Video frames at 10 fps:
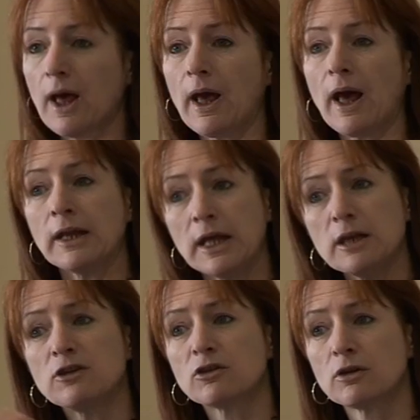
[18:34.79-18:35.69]
and
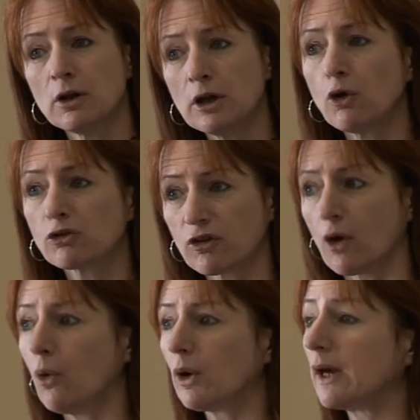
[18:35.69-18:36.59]
he looked at
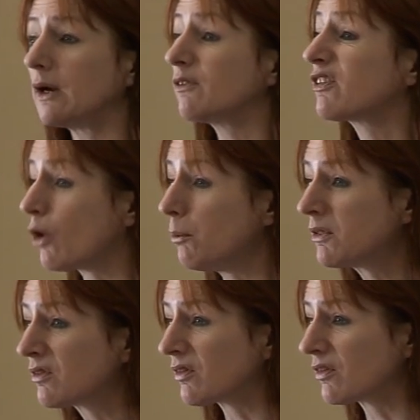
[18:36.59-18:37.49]
the whole area of
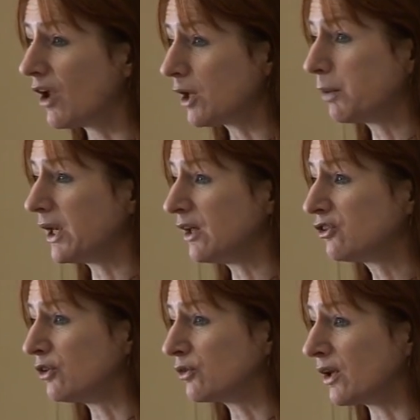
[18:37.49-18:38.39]
summonses not being
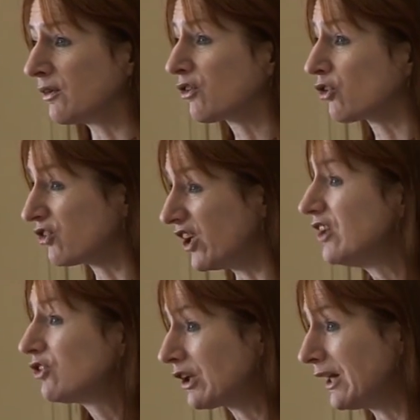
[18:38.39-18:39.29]
issued and
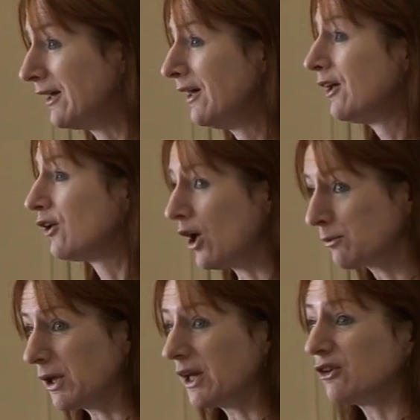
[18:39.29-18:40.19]
strategically
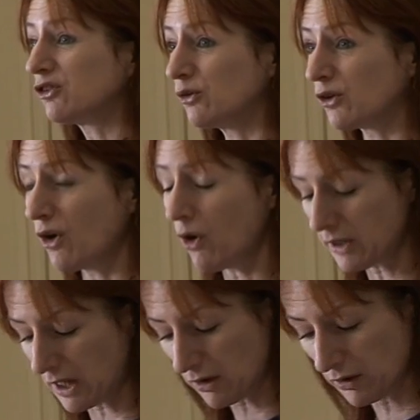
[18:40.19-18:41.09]
not being issued and
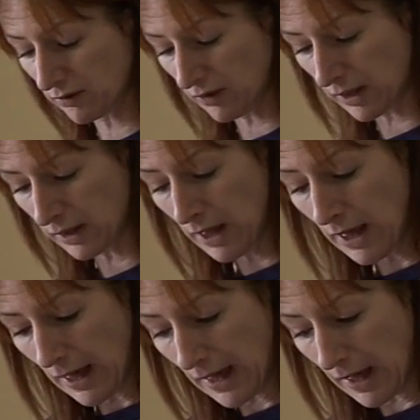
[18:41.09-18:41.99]
all that kind of thing
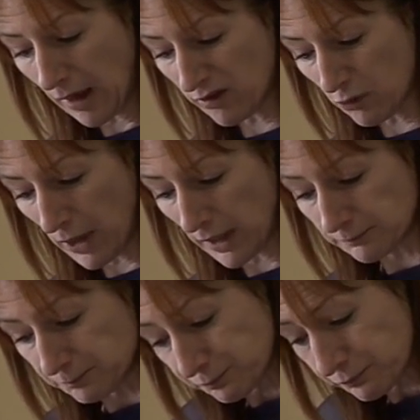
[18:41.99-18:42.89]
as well.